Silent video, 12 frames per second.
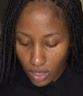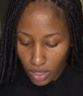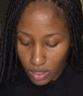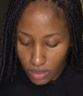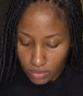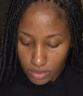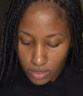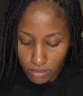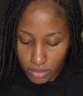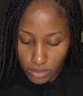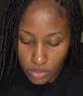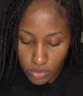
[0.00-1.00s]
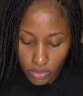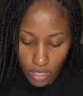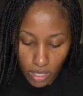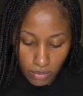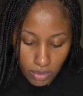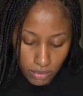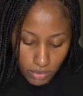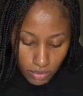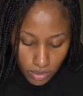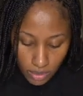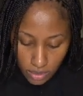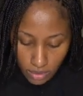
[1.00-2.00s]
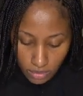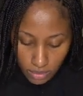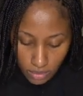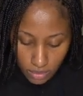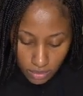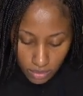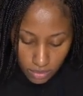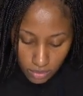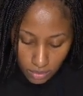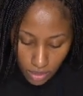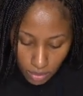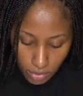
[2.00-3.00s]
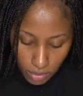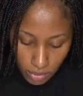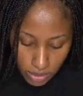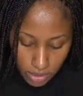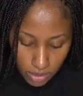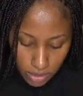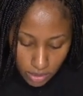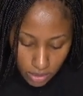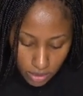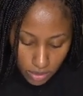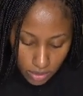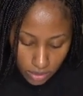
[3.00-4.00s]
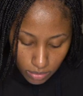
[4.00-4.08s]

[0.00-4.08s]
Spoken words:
Oh, something dropped. Come on now. I can't be wasting that.